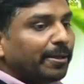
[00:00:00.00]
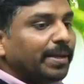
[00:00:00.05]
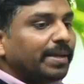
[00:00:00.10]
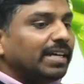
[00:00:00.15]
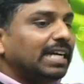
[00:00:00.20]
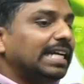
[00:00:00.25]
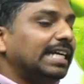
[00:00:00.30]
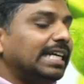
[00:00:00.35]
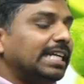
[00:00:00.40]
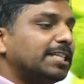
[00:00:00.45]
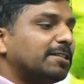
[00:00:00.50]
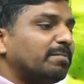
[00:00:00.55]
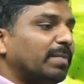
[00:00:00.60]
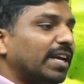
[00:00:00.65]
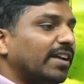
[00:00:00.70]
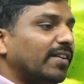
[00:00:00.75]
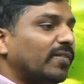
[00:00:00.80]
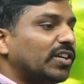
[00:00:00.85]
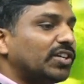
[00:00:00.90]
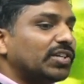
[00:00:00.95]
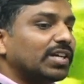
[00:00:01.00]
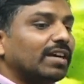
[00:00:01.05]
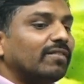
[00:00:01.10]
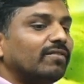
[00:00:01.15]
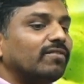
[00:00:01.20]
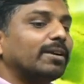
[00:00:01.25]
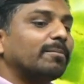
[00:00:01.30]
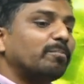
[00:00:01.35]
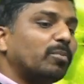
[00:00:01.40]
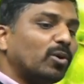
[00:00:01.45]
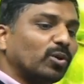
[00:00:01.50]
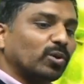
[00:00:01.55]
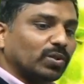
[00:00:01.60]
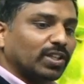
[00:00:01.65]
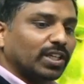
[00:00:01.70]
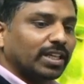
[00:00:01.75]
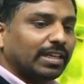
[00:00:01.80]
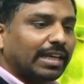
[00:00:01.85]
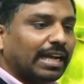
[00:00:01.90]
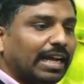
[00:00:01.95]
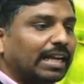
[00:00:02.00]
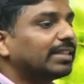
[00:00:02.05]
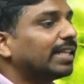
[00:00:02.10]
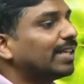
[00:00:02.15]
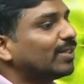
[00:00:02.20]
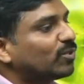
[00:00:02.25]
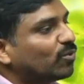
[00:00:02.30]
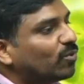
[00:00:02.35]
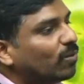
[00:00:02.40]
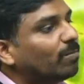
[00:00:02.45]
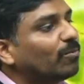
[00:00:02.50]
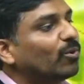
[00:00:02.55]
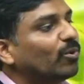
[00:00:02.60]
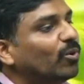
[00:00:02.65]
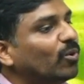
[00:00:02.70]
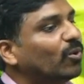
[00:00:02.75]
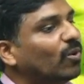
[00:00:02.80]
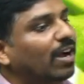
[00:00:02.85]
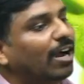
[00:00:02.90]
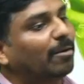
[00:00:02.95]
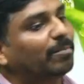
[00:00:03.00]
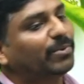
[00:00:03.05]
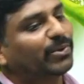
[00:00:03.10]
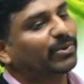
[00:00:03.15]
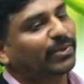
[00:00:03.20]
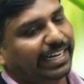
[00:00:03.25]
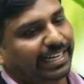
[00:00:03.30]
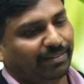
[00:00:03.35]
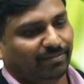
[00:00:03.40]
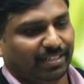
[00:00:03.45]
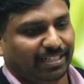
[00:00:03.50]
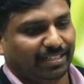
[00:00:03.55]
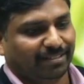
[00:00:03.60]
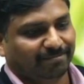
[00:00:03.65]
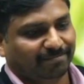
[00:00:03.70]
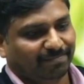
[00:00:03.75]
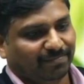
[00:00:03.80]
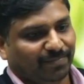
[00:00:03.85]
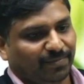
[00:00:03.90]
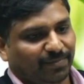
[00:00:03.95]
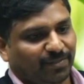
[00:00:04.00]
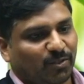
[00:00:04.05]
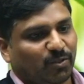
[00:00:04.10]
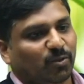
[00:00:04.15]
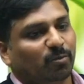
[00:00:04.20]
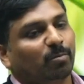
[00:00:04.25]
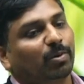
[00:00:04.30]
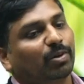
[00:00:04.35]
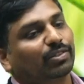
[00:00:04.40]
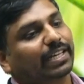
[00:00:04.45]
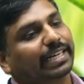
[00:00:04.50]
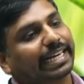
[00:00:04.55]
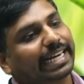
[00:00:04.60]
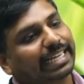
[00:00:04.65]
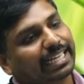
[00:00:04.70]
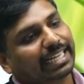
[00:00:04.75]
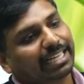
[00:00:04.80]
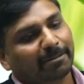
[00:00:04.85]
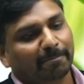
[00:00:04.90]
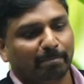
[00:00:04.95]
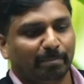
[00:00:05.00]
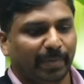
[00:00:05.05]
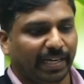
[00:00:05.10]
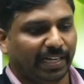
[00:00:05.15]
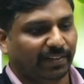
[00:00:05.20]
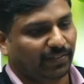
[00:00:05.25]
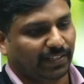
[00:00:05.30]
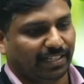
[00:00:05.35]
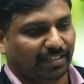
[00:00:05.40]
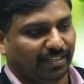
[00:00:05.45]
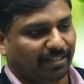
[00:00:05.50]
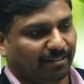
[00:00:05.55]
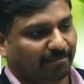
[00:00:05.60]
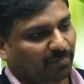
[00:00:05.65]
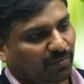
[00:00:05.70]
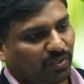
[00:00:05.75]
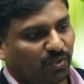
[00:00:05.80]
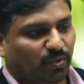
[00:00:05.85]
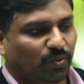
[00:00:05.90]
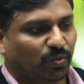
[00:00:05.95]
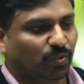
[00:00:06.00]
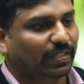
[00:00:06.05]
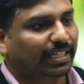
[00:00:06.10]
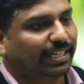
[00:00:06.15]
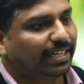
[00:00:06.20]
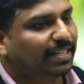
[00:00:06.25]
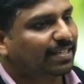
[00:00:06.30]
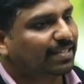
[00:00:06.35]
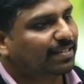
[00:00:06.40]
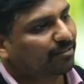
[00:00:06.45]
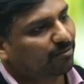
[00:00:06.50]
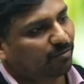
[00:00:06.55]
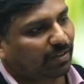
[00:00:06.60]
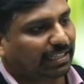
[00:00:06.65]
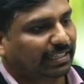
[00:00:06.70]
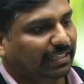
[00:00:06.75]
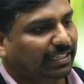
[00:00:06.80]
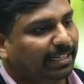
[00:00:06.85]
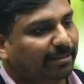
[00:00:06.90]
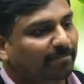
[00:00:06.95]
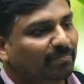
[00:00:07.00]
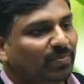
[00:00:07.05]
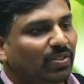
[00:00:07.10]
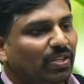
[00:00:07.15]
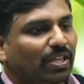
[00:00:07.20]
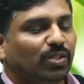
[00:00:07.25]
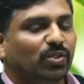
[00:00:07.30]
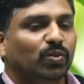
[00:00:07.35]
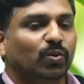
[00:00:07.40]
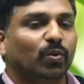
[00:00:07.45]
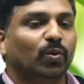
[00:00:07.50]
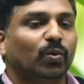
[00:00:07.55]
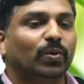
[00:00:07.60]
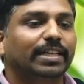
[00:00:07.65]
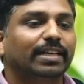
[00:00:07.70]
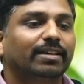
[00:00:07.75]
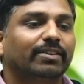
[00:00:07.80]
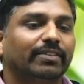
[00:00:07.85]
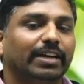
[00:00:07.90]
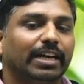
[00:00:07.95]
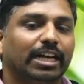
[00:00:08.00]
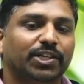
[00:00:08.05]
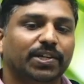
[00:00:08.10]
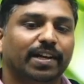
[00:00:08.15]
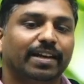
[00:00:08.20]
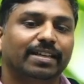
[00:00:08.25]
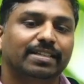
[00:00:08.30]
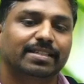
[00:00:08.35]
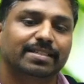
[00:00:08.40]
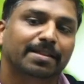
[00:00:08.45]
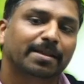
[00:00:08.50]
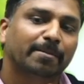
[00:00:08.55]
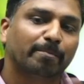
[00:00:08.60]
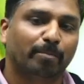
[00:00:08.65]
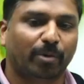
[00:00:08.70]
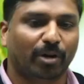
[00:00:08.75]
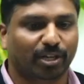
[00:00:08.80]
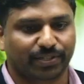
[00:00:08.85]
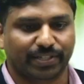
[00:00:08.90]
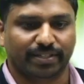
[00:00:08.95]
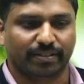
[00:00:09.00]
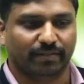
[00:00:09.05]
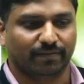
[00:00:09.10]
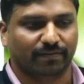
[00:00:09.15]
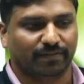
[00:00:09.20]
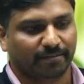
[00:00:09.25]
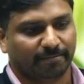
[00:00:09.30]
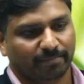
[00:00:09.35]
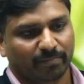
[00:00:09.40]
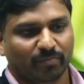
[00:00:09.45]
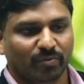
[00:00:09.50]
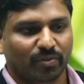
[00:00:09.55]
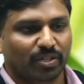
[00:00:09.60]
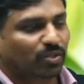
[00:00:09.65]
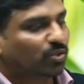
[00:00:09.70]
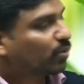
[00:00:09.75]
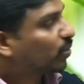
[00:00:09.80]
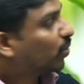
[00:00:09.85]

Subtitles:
it is beneficial for both, and there is no harm to anyone. So both are getting benefited. So that is one thing. So here relation is positive. So